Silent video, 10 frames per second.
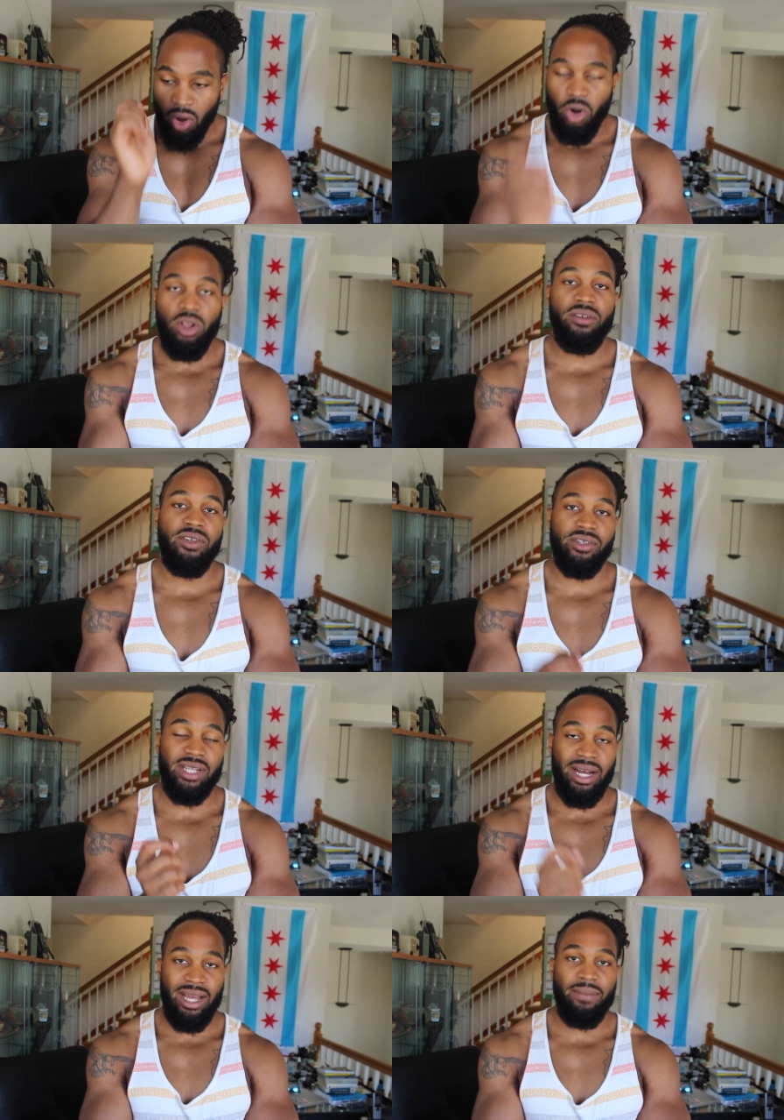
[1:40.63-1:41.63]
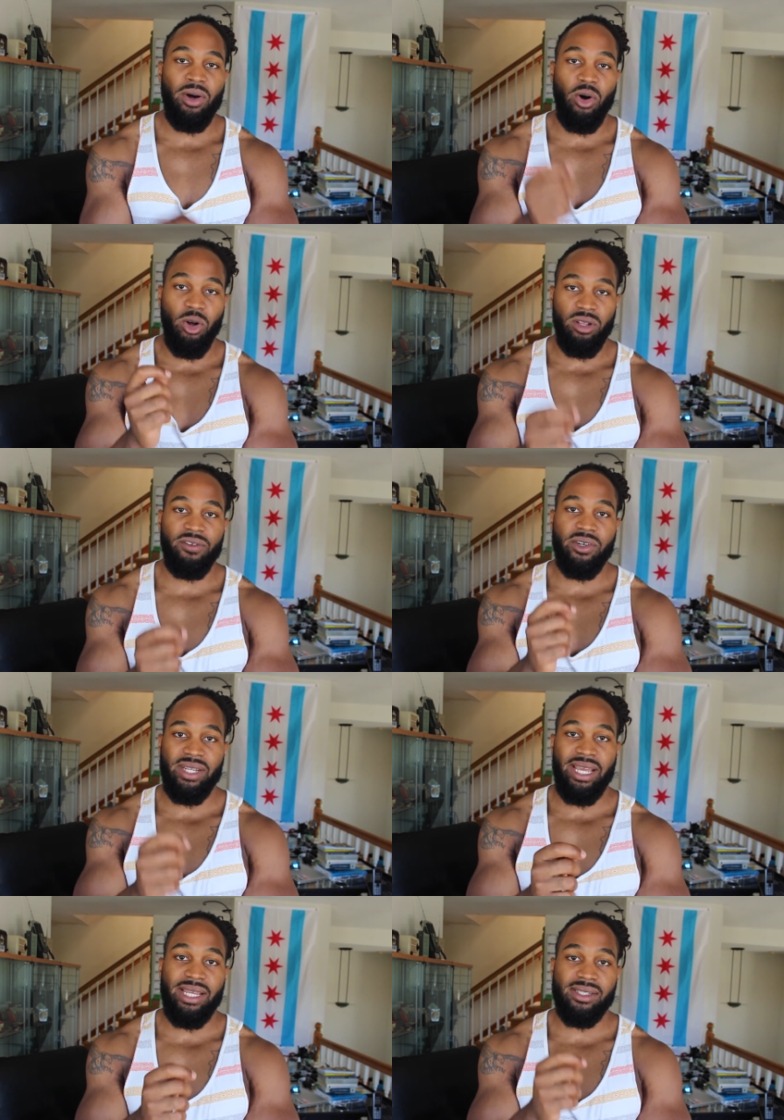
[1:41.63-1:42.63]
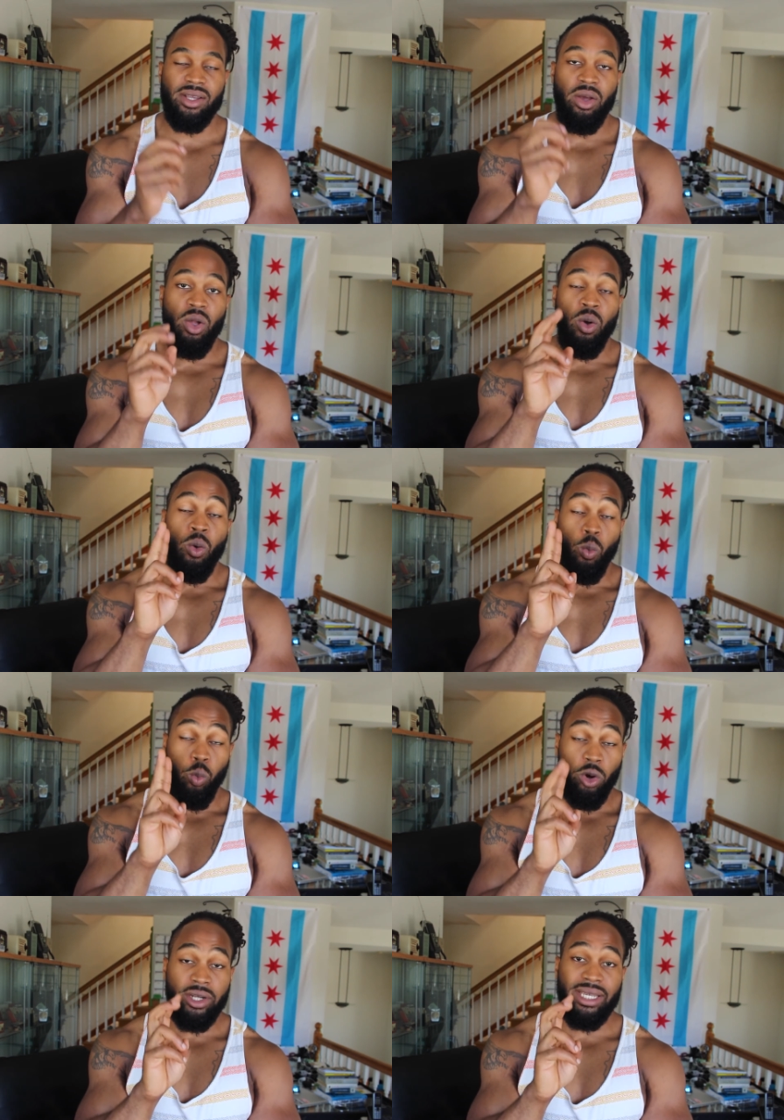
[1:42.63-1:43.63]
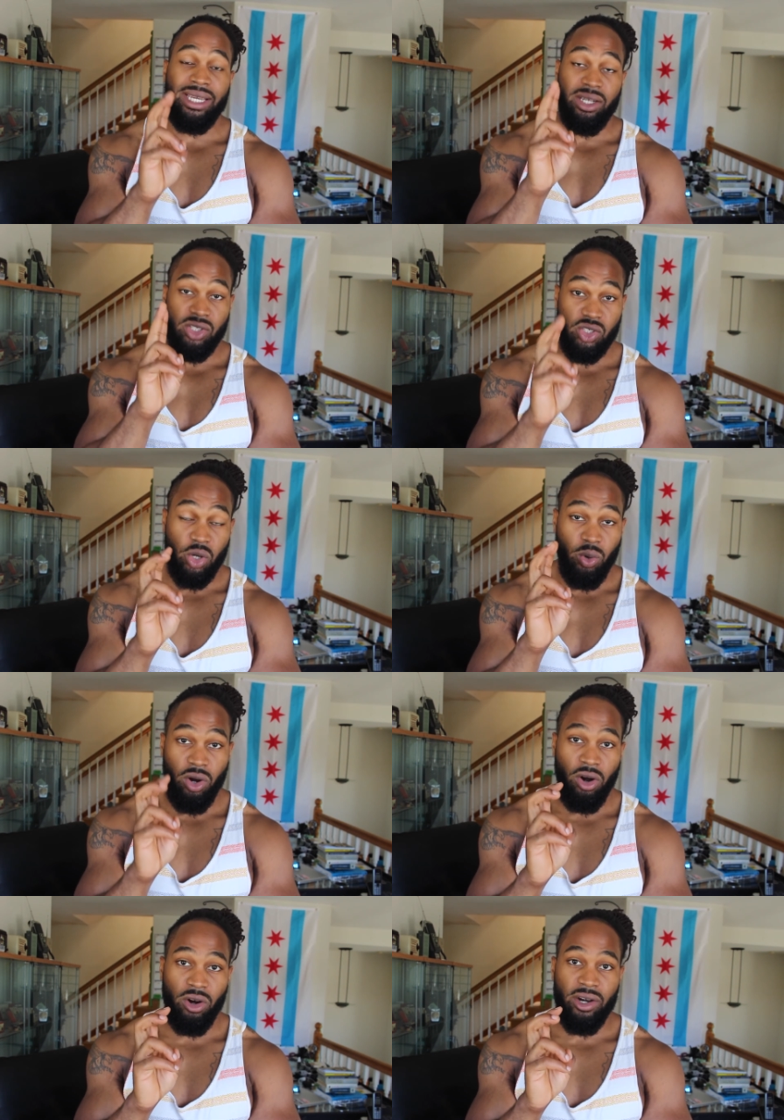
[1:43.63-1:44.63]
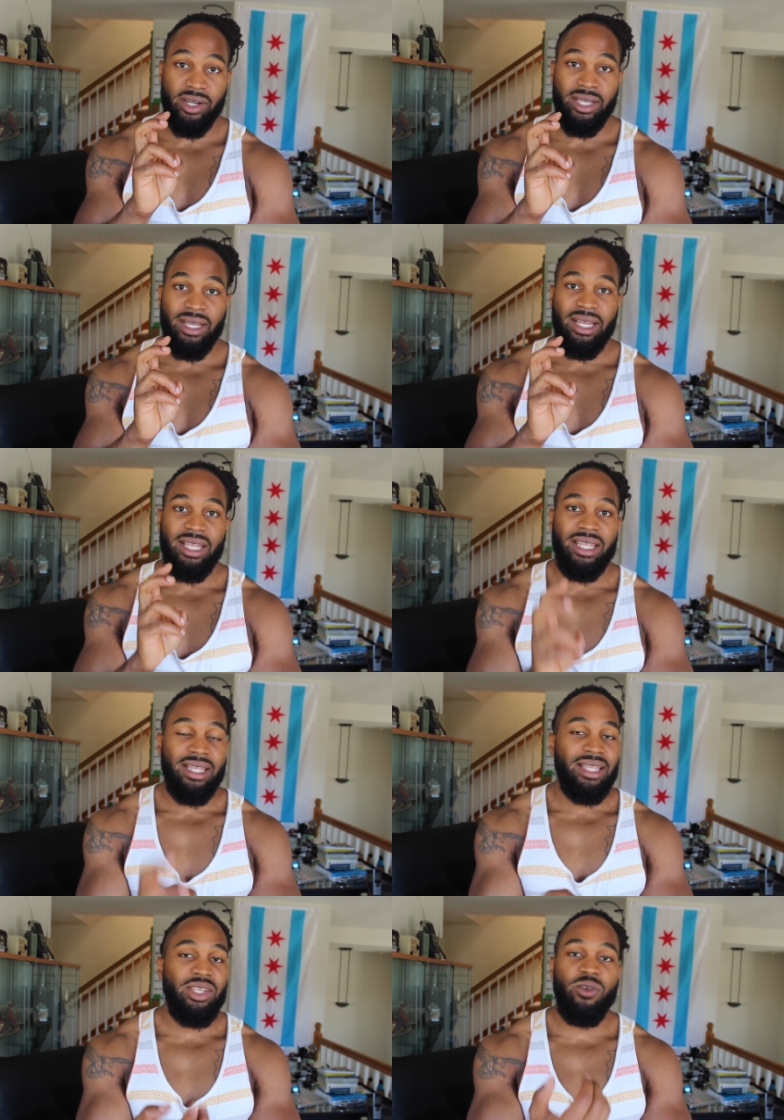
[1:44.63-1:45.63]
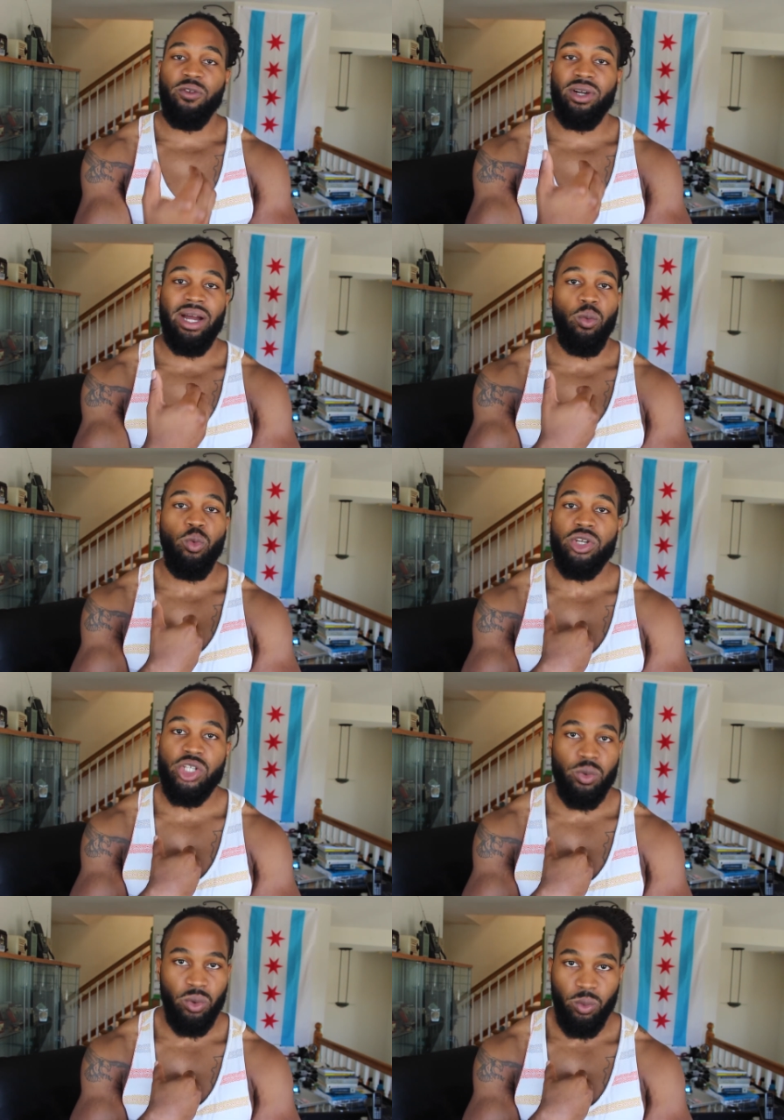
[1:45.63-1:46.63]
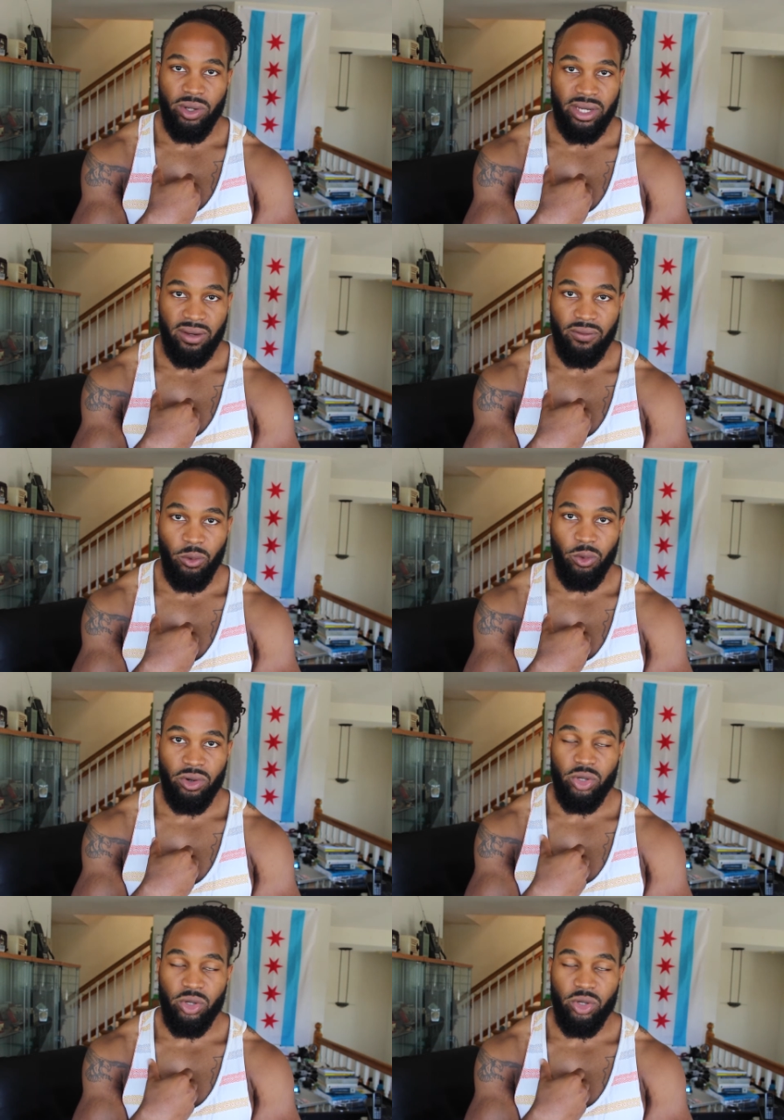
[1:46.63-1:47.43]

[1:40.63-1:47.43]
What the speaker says: all of your time, all of your days working so hard, you forgot what you were working for.